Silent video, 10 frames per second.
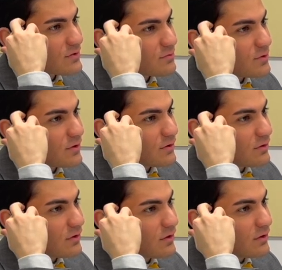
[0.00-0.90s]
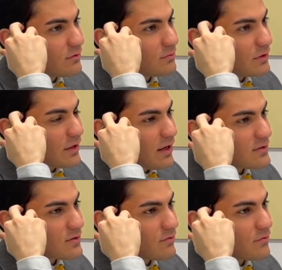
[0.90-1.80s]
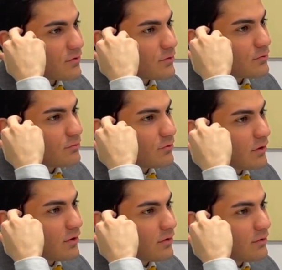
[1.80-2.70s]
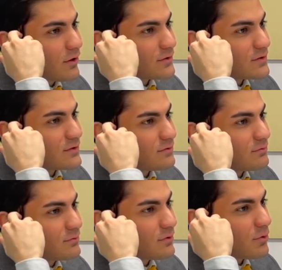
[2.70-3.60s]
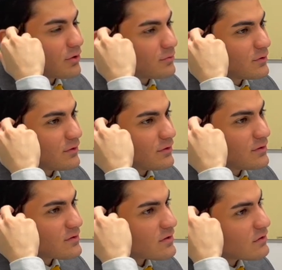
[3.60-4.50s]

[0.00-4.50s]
it being uh, in the hands of a few uh, IT department mm-hmm. leaders?